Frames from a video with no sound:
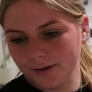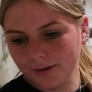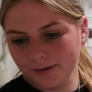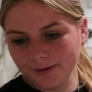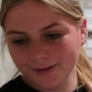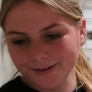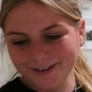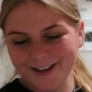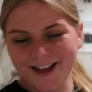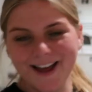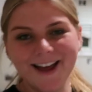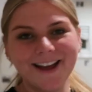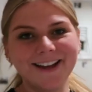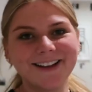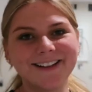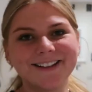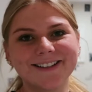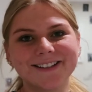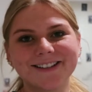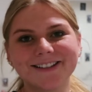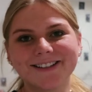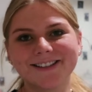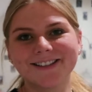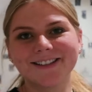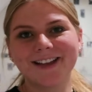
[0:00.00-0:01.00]

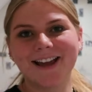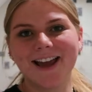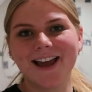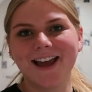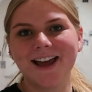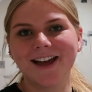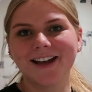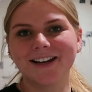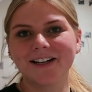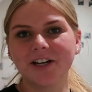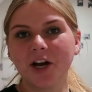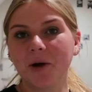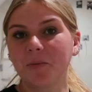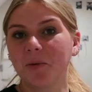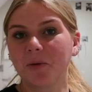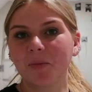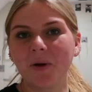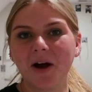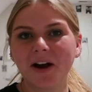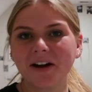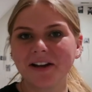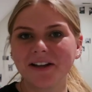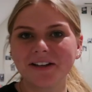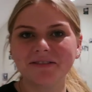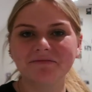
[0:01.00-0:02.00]
legs and upper
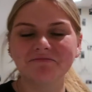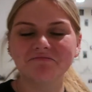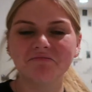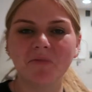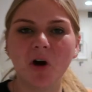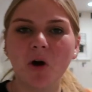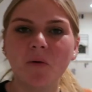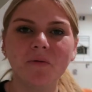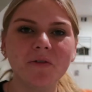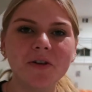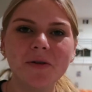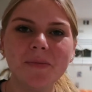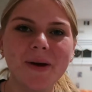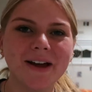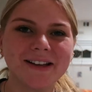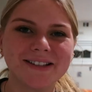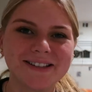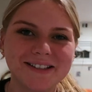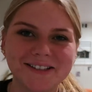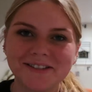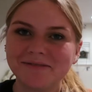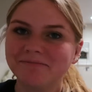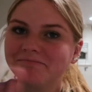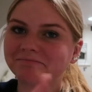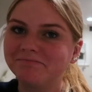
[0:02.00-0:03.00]
body and hope for the
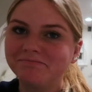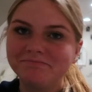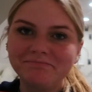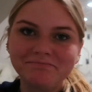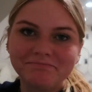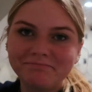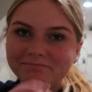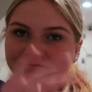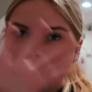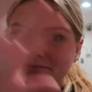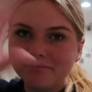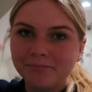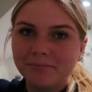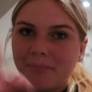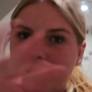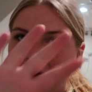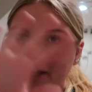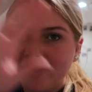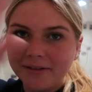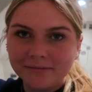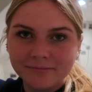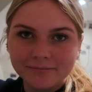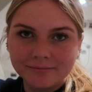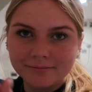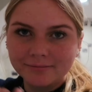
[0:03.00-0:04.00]
best.
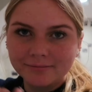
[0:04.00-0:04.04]
Bye.